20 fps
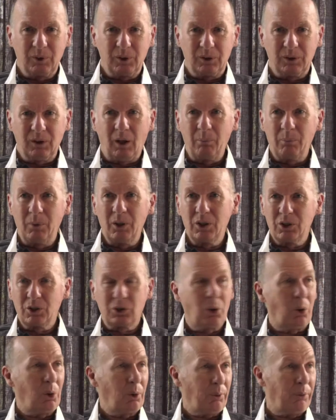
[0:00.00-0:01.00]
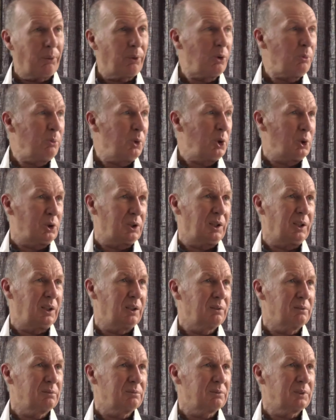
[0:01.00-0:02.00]
Dhamma is taught through
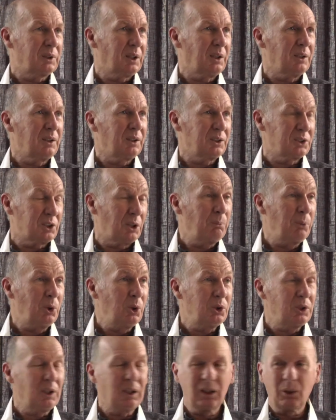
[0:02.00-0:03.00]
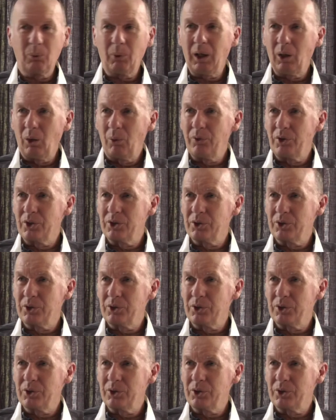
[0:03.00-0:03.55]
beauty, and it's the beauty in a way of